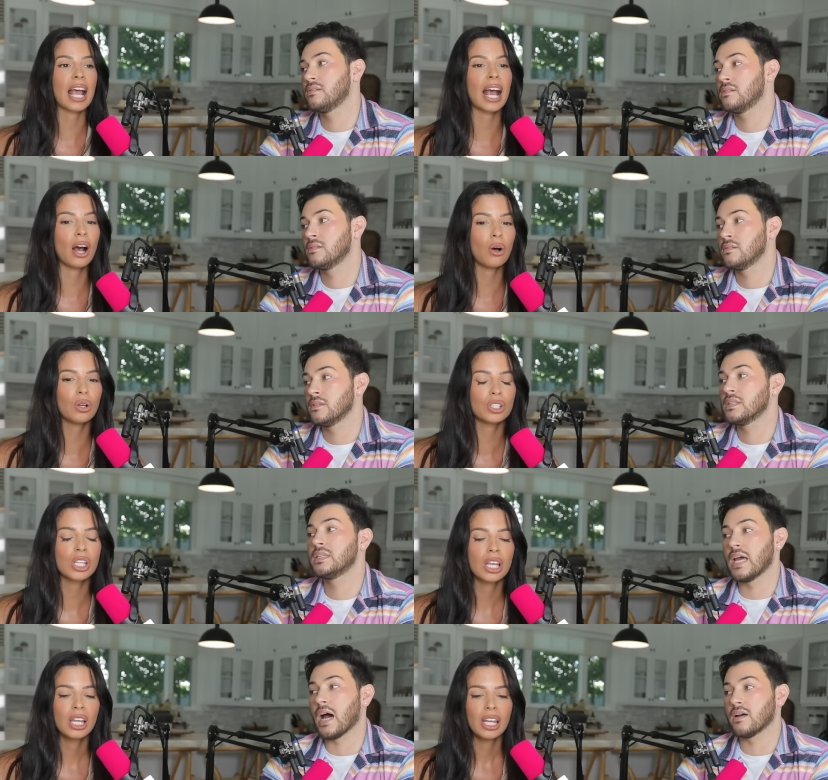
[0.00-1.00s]
Speaker 1: a house.
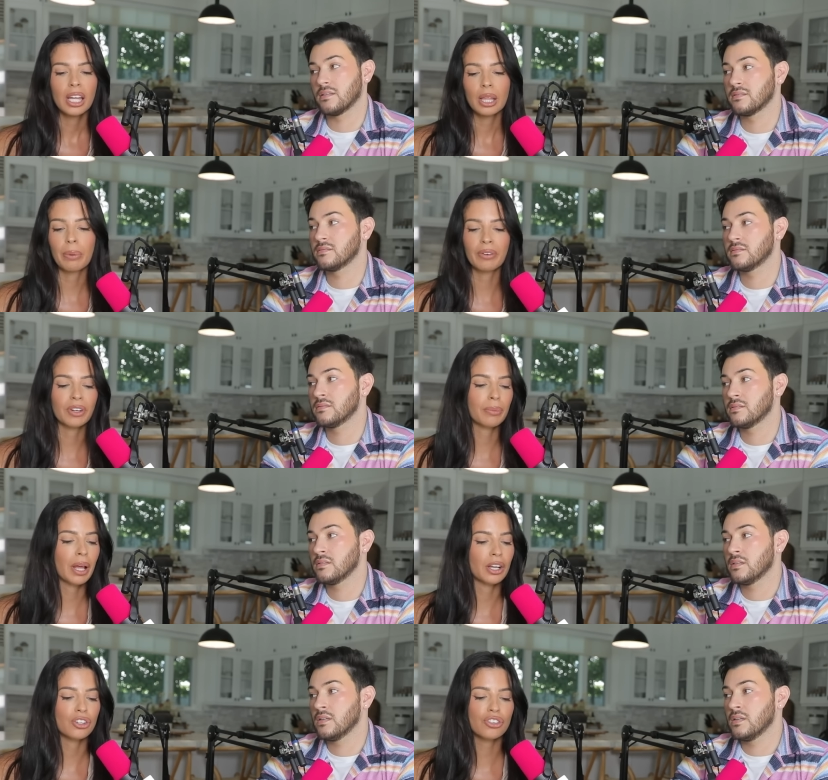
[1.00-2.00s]
Yeah. The perfect
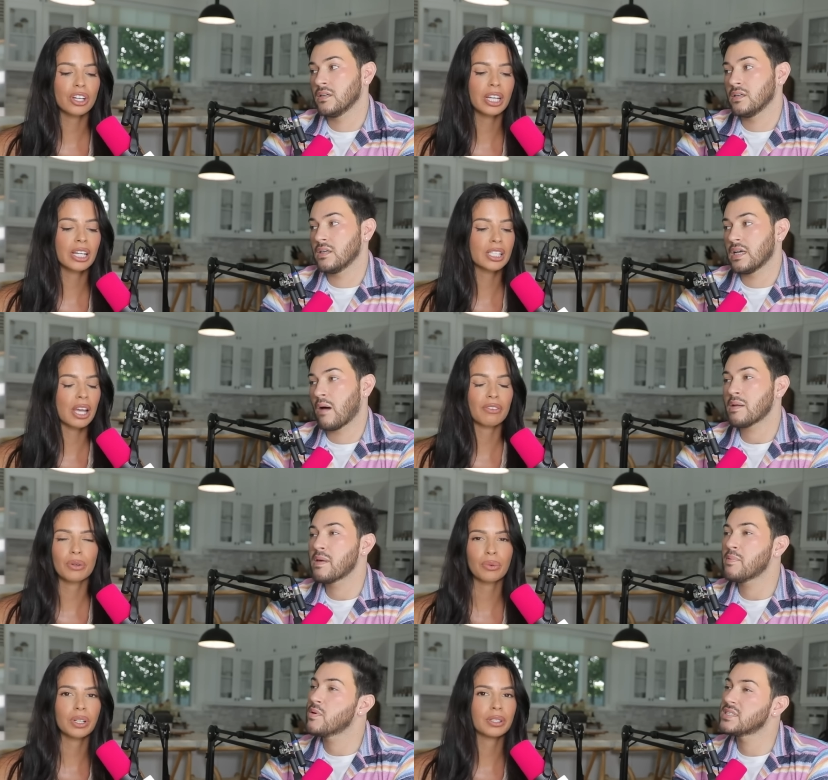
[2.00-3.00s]
amount of drinks. How everyone.
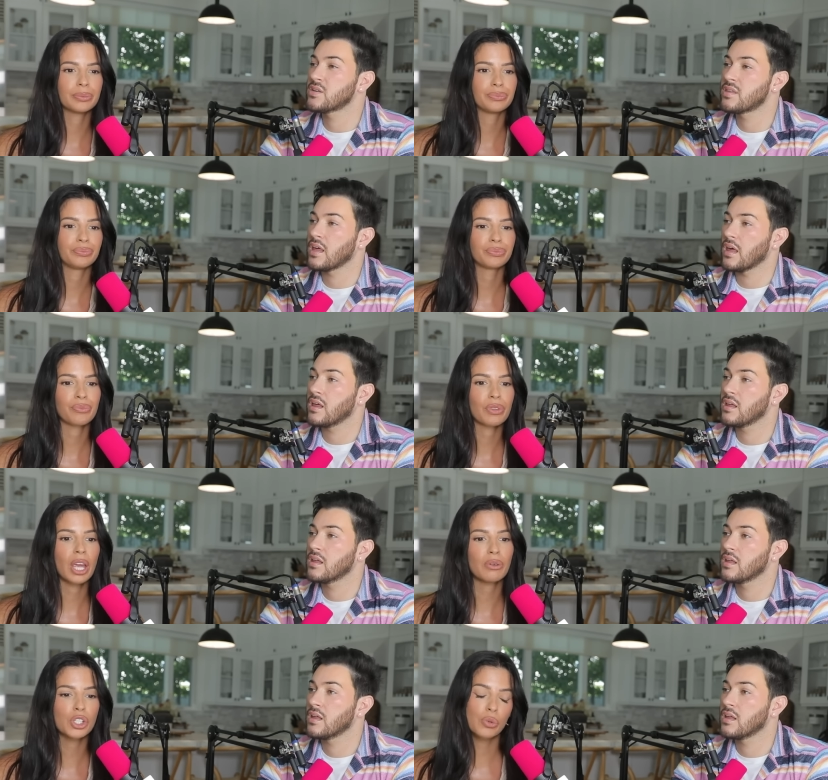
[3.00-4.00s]
many people was it you think?
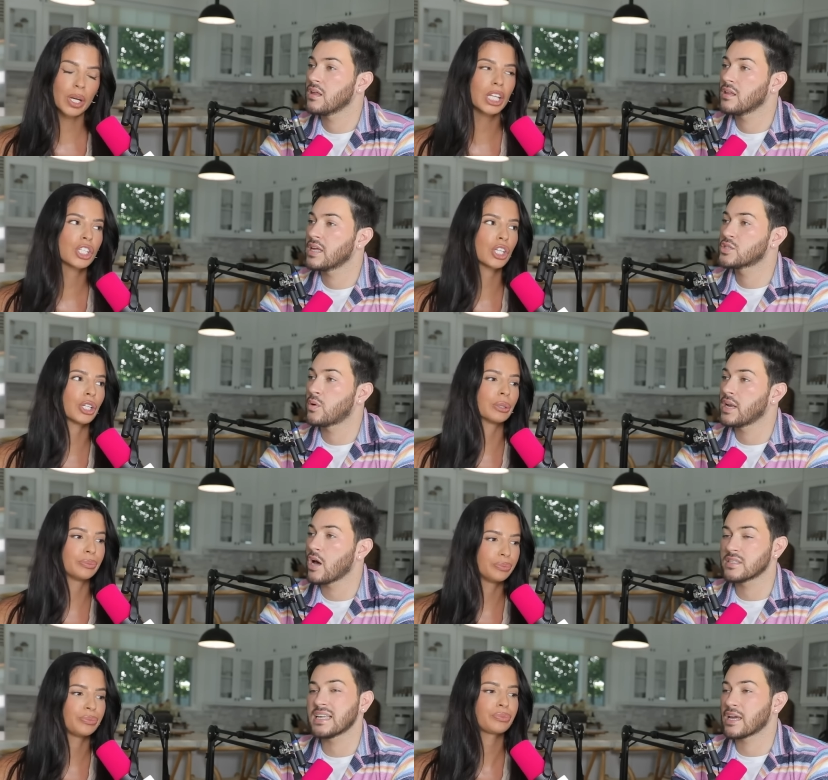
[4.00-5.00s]
It was 22. Like 20, I was
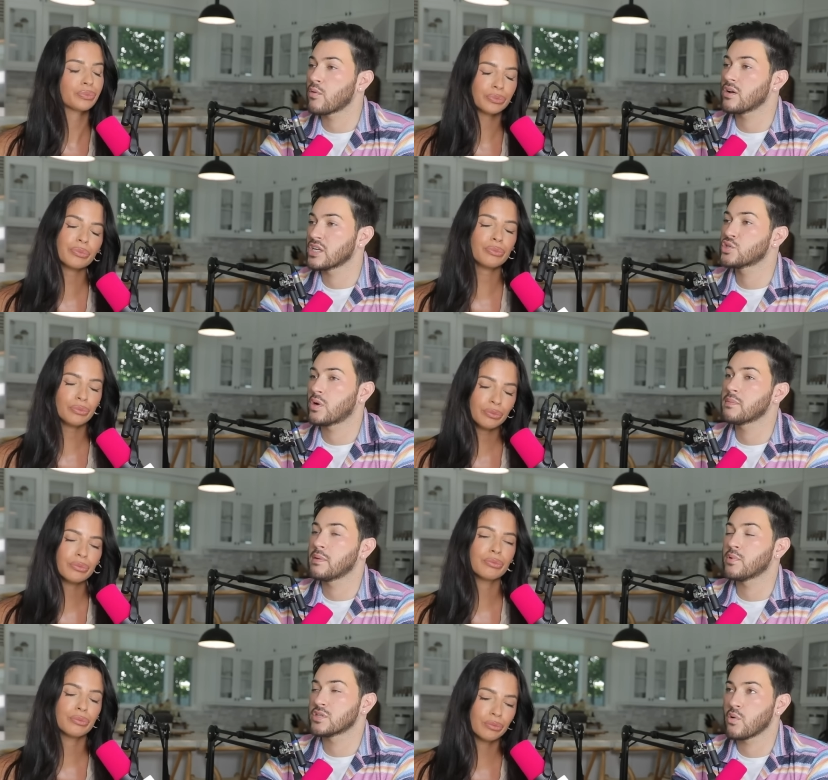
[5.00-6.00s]
gonna say
Speaker 2: like around like 20
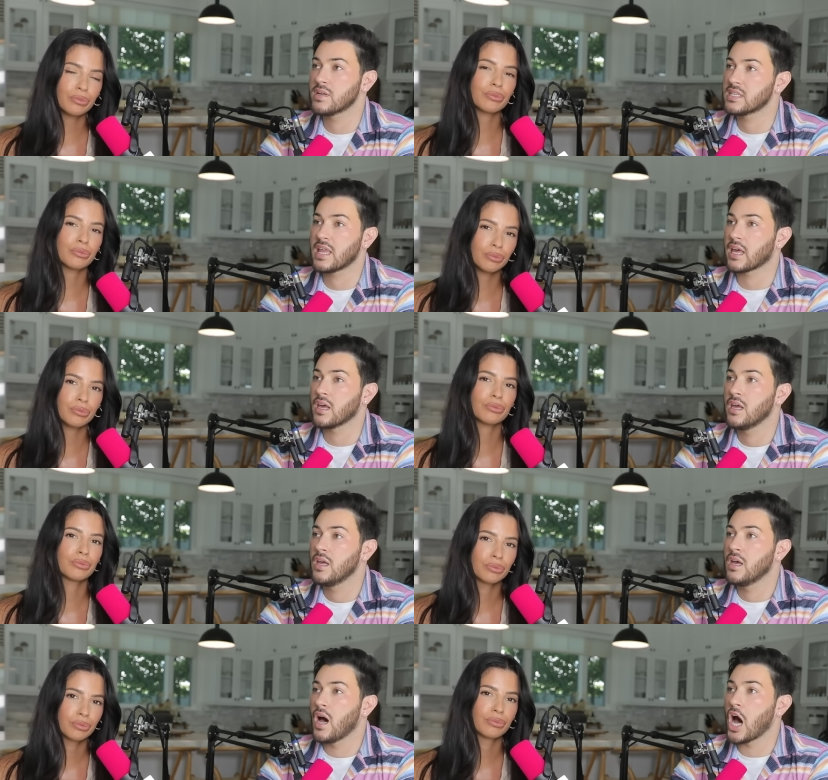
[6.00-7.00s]
people, so it mm-hmm. wasn't like mm-hmm
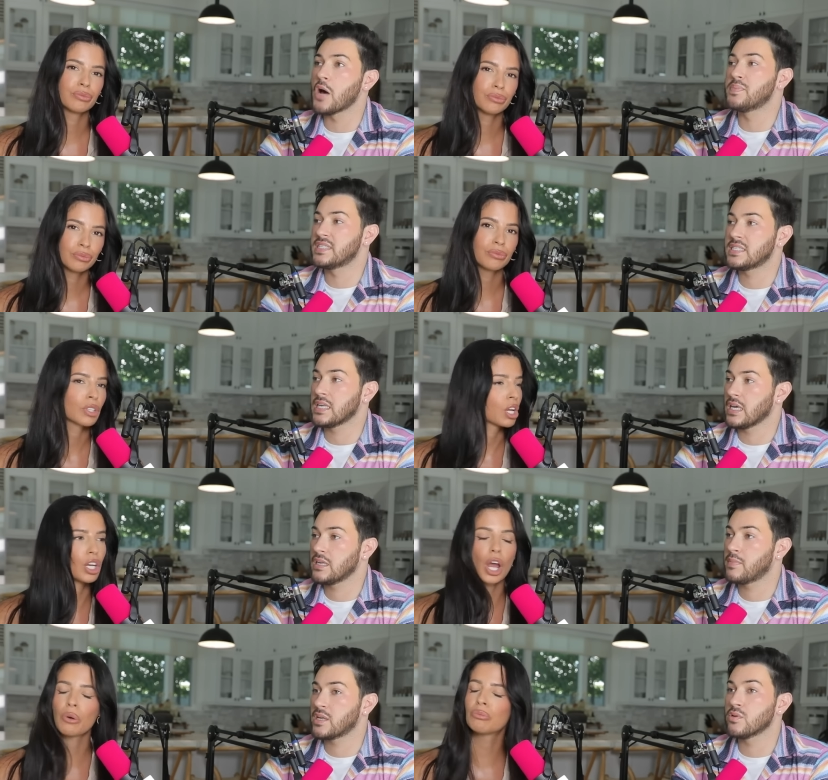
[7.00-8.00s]
obscene,
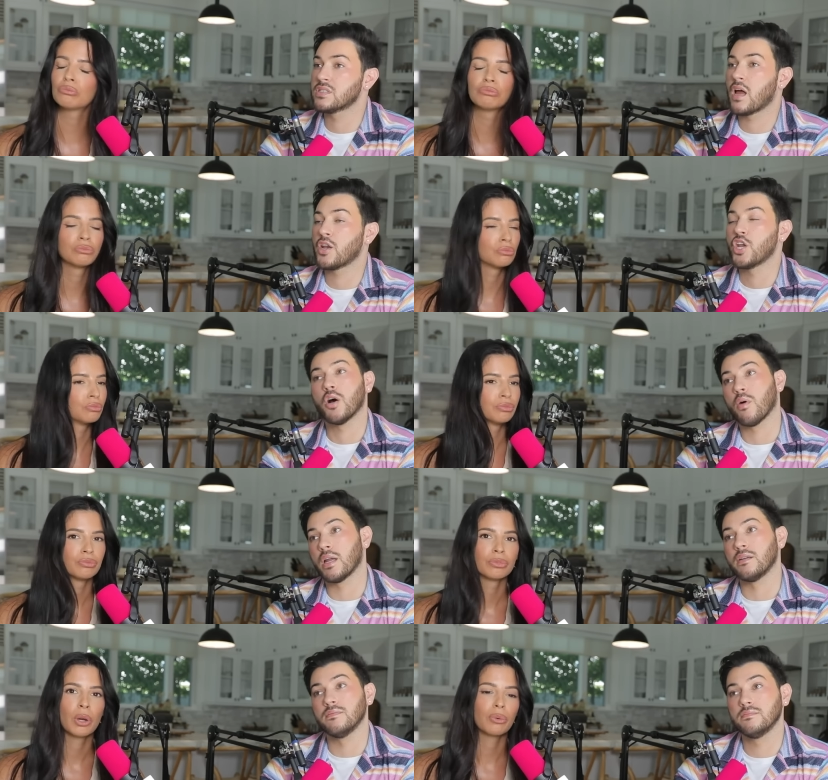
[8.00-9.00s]
but it was not no one.
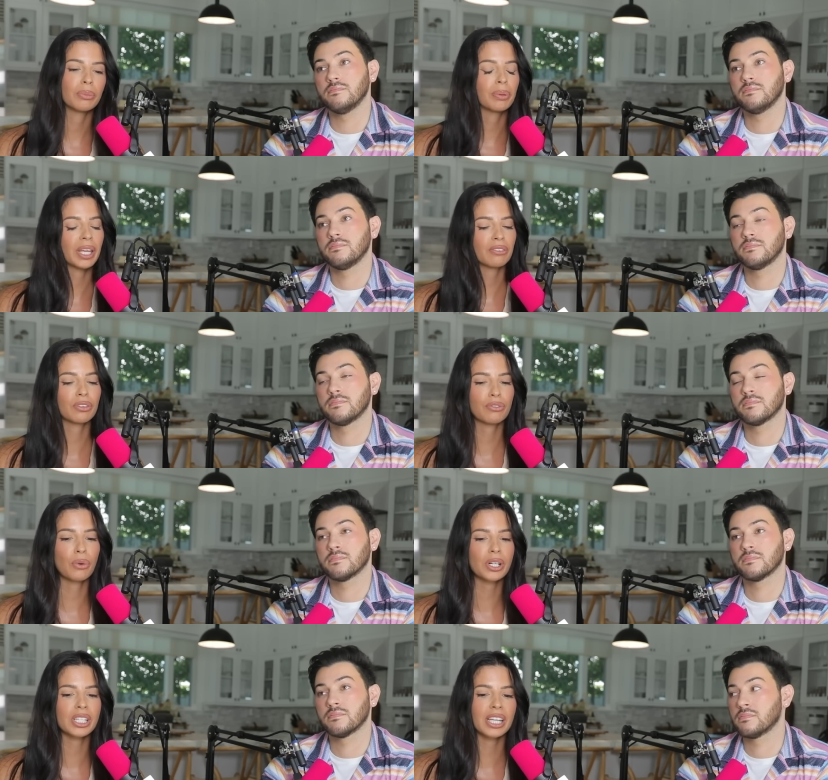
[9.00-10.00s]
Speaker 1: We planned for
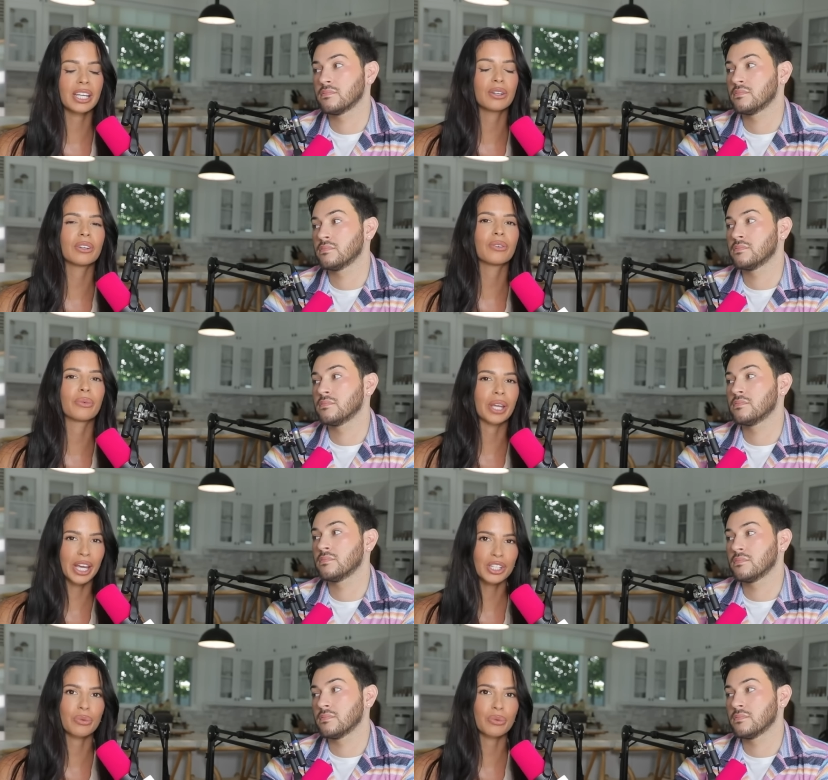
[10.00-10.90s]
14. We had